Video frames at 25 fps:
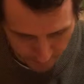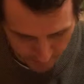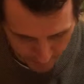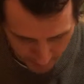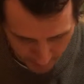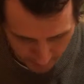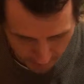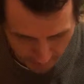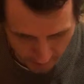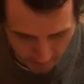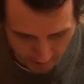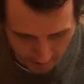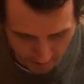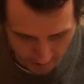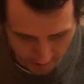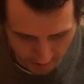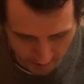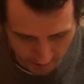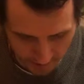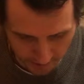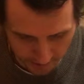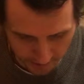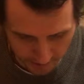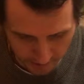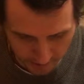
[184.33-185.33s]

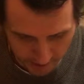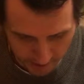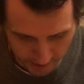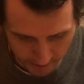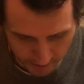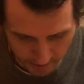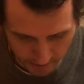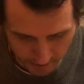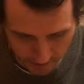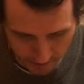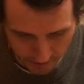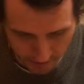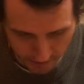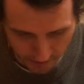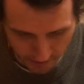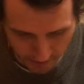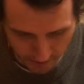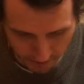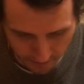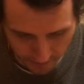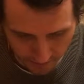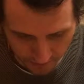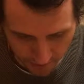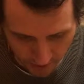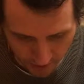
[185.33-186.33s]
Similarly, in his spiritual
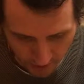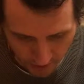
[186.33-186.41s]
life,